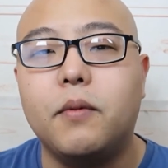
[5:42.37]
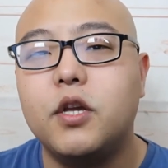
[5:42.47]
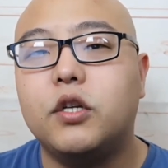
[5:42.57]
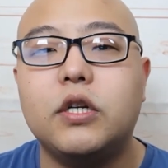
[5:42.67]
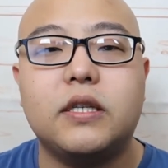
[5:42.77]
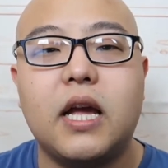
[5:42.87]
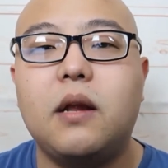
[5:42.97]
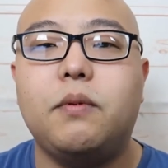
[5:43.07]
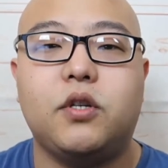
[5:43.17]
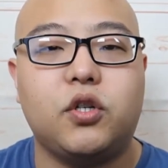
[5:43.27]
But you just got
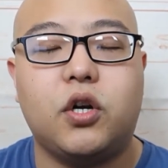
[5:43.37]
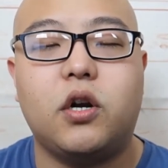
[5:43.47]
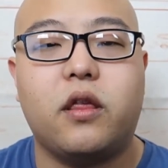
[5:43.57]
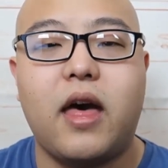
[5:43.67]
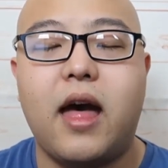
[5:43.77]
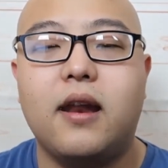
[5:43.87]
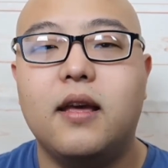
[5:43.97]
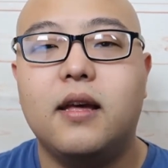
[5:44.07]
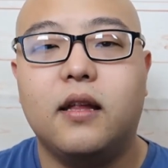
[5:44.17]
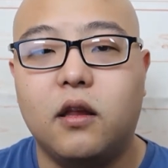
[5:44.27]
to be sure
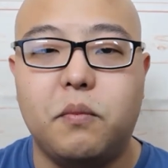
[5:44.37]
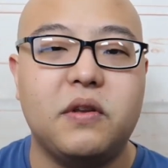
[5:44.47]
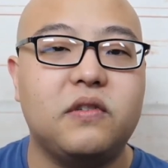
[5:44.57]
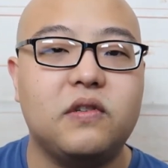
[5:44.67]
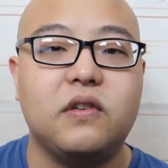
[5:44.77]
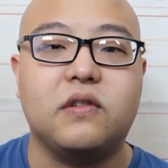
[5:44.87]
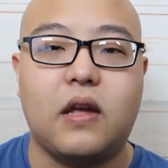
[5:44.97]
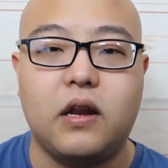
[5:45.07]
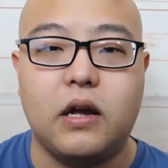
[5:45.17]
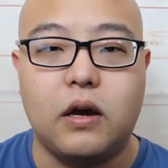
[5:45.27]
that the business is
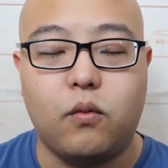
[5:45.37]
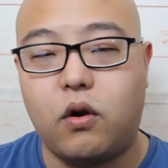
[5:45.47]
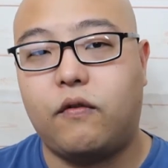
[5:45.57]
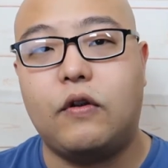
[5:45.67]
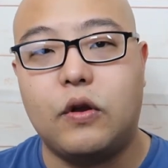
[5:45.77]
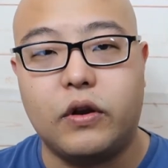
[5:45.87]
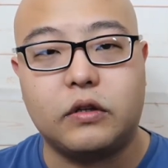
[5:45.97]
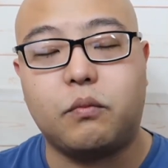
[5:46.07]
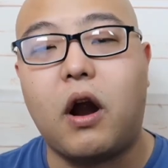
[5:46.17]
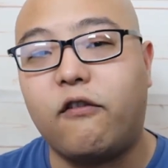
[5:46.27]
going to work for you and
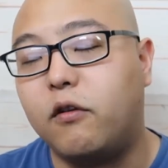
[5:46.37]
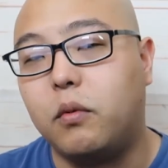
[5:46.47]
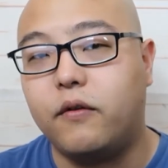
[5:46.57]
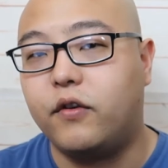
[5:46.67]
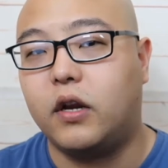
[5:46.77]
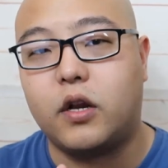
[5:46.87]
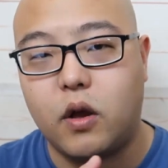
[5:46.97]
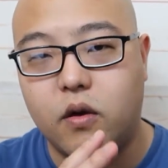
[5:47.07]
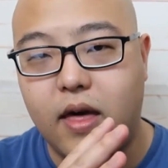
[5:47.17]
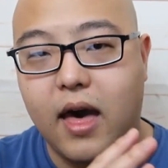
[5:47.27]
it's profitable if you're going to
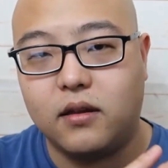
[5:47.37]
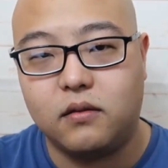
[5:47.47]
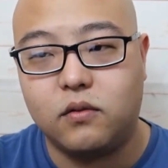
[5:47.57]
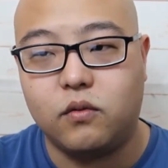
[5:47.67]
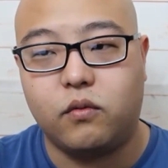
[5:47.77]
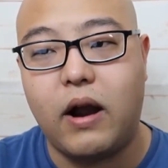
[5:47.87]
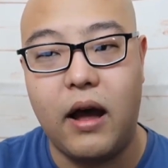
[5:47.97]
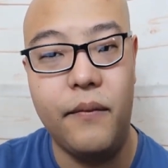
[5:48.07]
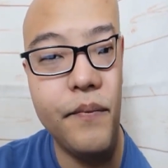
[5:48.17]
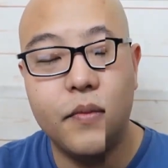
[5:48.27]
go that
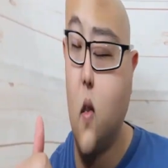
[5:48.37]
route.